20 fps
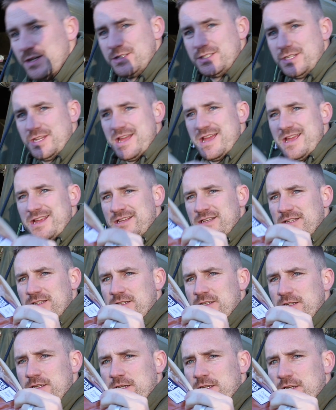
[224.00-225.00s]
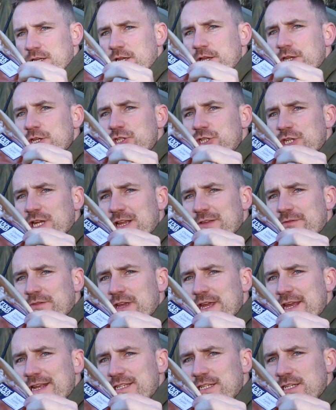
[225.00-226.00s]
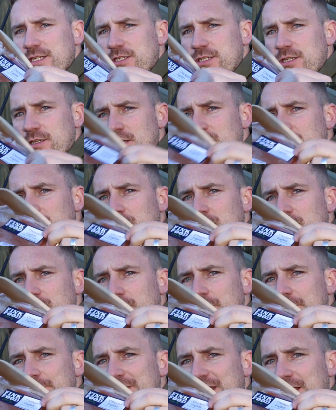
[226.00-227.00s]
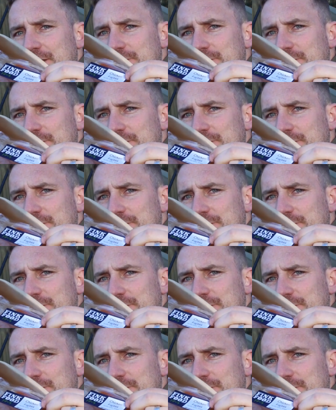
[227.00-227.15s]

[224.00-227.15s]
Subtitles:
Today is chicken fajitas. Think